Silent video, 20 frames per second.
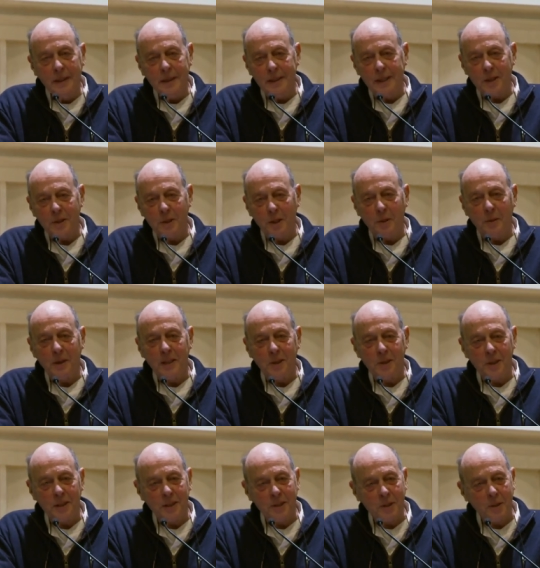
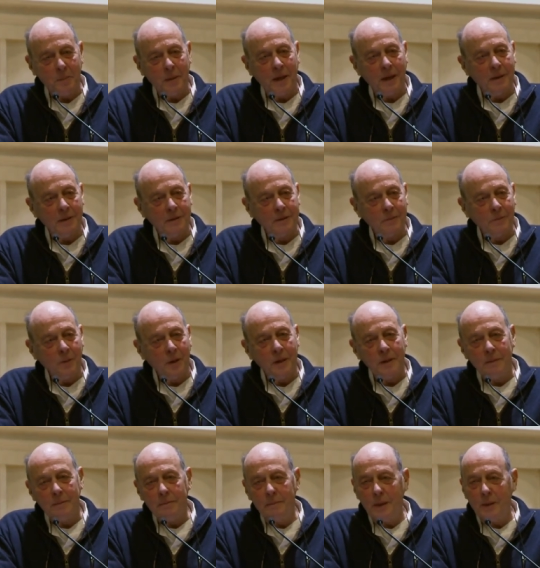desecration is about
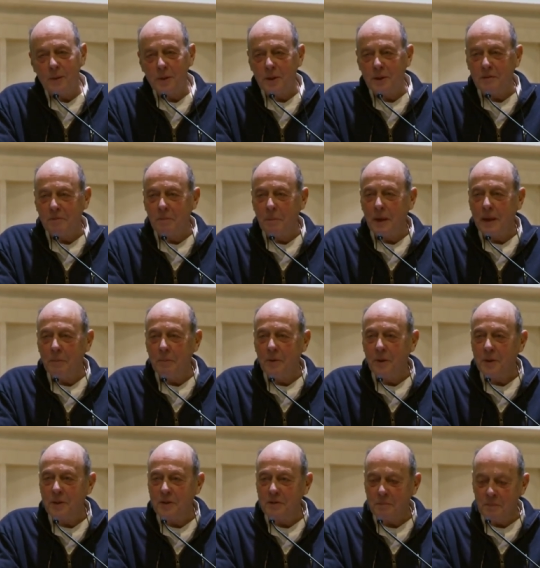what most of my
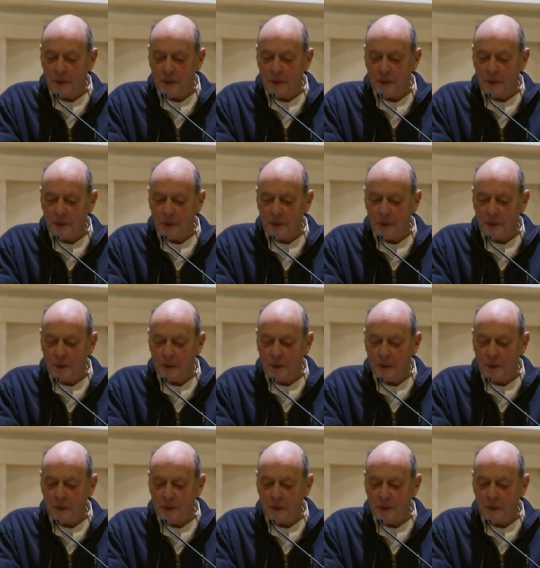books have